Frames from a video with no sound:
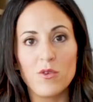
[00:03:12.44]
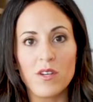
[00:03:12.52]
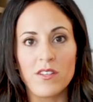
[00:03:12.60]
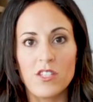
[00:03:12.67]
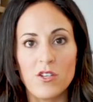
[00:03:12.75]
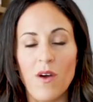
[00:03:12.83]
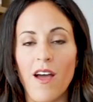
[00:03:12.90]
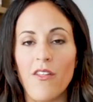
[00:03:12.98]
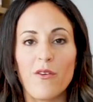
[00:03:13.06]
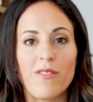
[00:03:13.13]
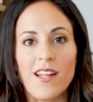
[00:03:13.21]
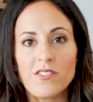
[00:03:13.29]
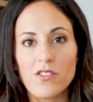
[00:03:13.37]
you can do
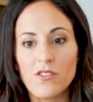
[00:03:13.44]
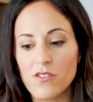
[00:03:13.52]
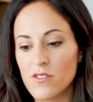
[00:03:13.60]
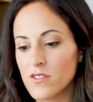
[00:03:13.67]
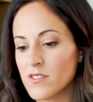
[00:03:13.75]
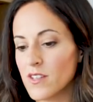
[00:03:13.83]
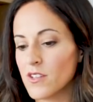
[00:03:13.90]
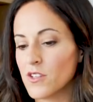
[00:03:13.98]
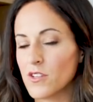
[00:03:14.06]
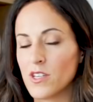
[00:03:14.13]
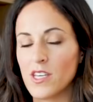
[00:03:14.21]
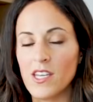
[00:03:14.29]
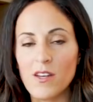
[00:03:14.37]
either lentils,
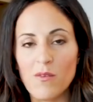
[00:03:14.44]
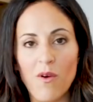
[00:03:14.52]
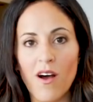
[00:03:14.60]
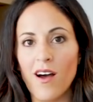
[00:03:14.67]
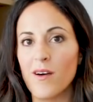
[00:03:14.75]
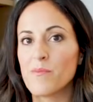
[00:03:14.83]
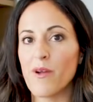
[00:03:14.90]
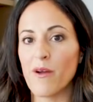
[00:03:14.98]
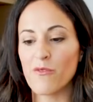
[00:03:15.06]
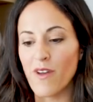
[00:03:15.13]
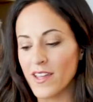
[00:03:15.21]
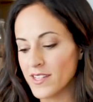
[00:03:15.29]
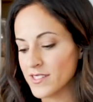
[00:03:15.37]
quinoa, brown
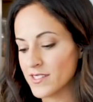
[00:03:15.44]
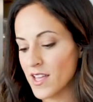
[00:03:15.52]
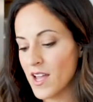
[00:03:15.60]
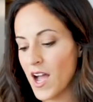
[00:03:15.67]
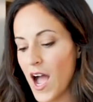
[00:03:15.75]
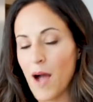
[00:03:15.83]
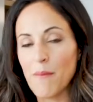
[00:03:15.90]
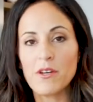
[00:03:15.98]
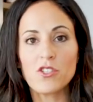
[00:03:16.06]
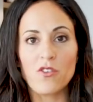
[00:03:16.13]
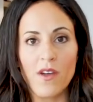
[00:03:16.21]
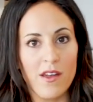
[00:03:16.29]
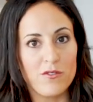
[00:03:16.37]
rice. I'm gonna
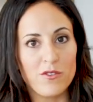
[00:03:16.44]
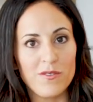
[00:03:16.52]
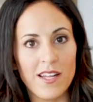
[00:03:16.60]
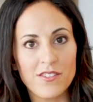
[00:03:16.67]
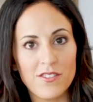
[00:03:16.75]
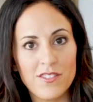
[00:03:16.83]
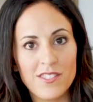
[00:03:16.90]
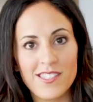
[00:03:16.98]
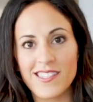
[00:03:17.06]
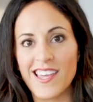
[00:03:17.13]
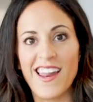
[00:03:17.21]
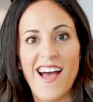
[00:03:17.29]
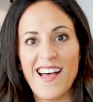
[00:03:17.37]
show you how to do lentils because I
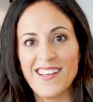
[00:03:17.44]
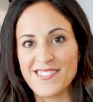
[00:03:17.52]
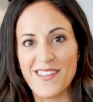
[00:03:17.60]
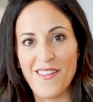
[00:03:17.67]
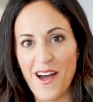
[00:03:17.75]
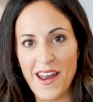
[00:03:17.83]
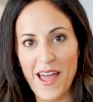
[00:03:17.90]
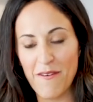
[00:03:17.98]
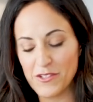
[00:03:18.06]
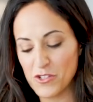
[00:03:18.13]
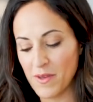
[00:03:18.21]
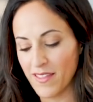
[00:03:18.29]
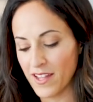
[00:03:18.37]
get asked a lot how I do my